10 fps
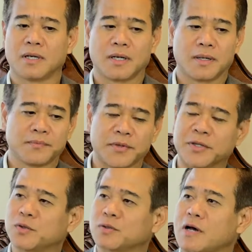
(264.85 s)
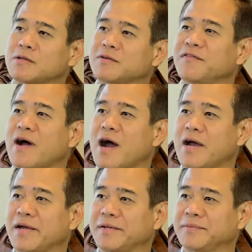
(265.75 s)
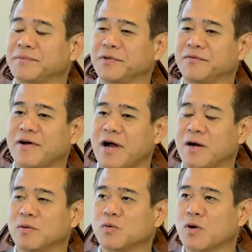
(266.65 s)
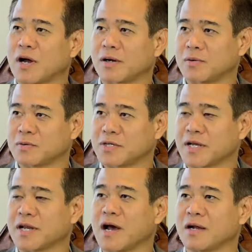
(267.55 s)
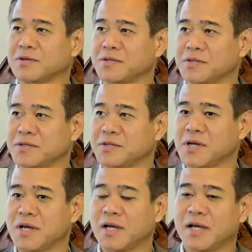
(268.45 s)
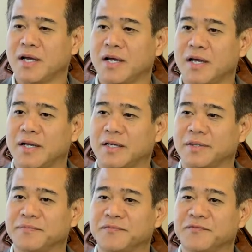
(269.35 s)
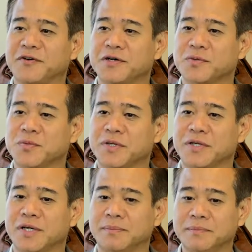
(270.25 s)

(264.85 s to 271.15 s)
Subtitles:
In 2005, we found Luraco Technologies. And first we